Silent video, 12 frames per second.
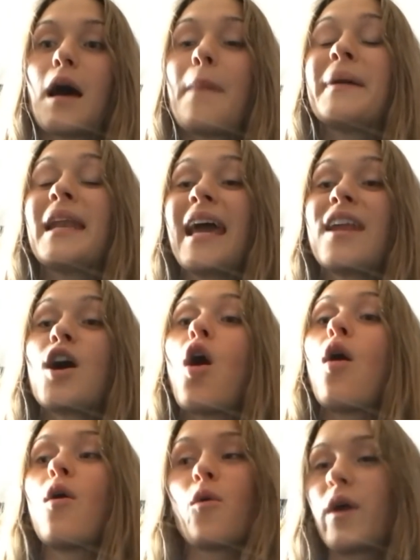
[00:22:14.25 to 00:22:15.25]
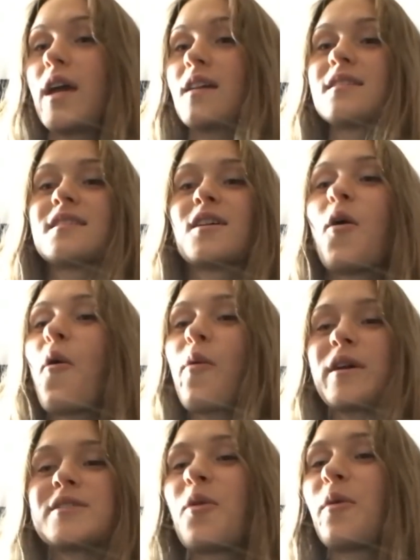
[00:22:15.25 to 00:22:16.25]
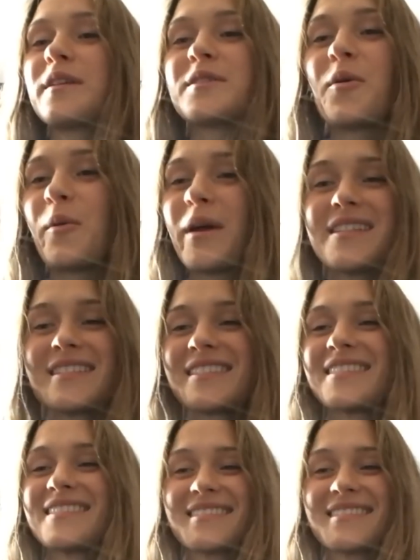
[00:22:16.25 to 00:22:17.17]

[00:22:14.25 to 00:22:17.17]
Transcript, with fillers: A banana always, always, always, always.